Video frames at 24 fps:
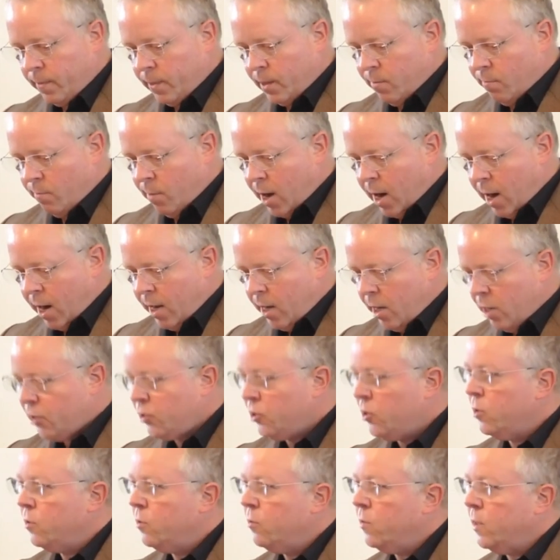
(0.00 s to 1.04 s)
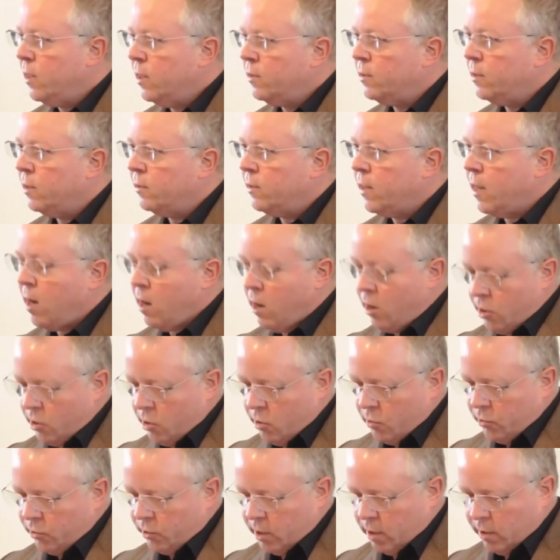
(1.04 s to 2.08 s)
My issue is that they are
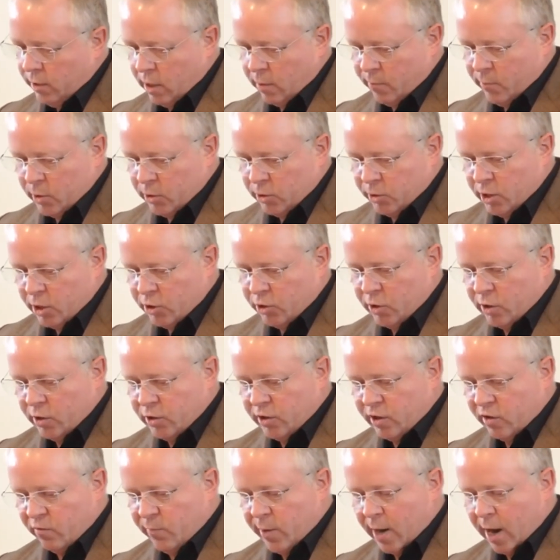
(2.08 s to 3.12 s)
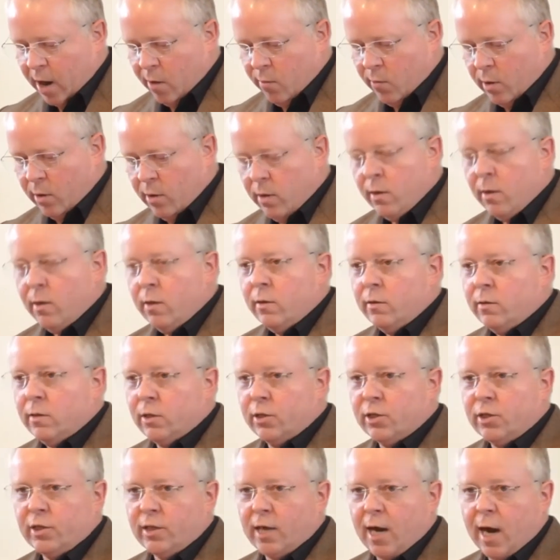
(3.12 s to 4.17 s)
using their positions of power to
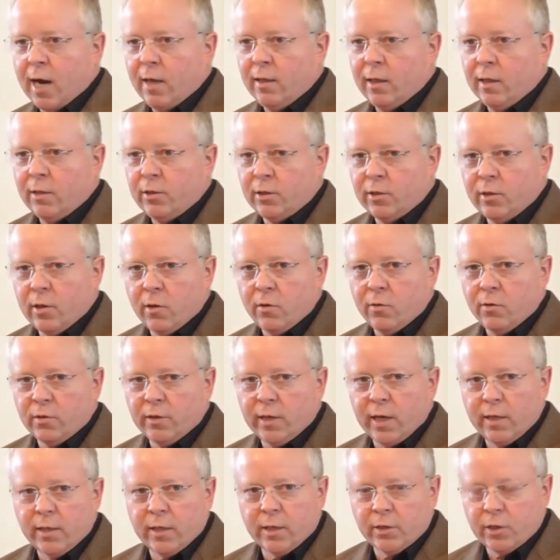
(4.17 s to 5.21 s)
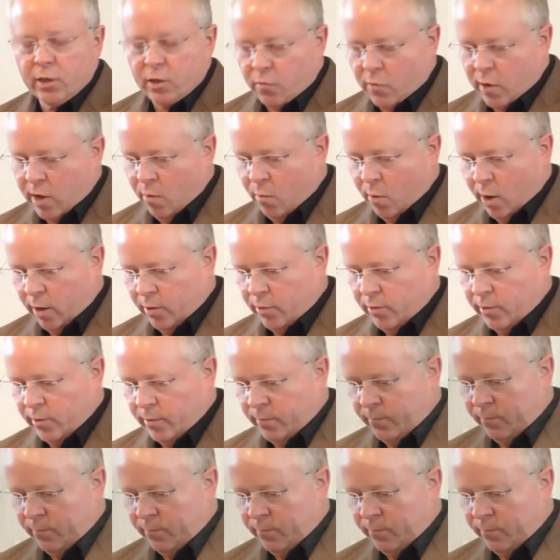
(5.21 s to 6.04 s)
silence those they disagree with.